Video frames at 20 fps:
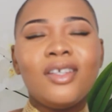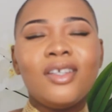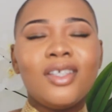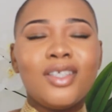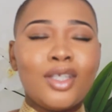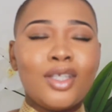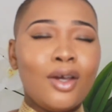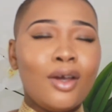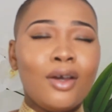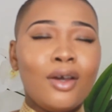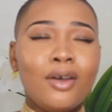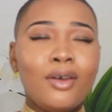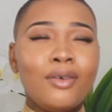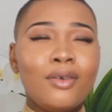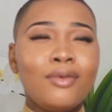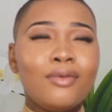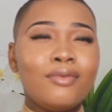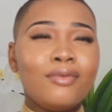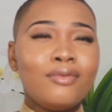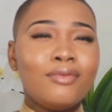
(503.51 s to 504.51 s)

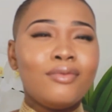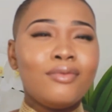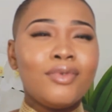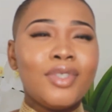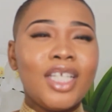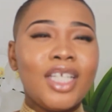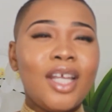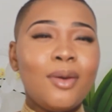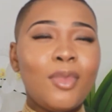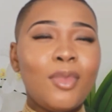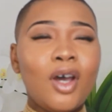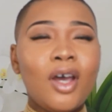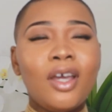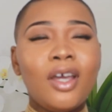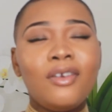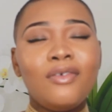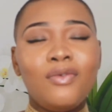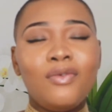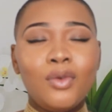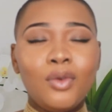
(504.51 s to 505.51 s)
So, cinema
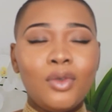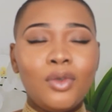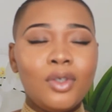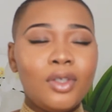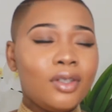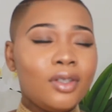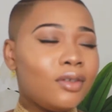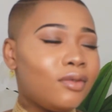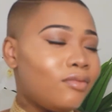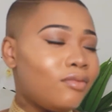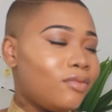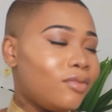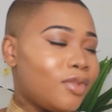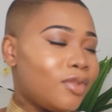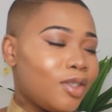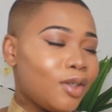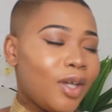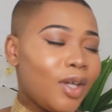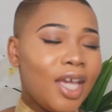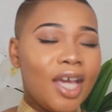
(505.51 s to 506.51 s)
and food.
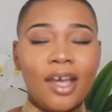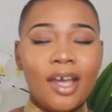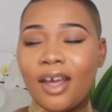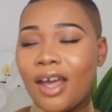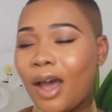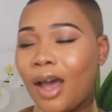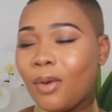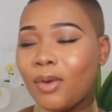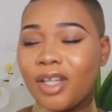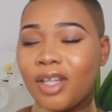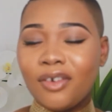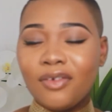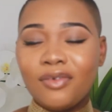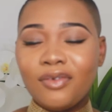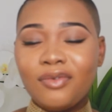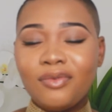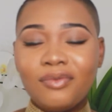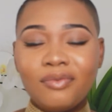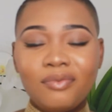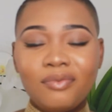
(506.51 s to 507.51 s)
So yeah, I would have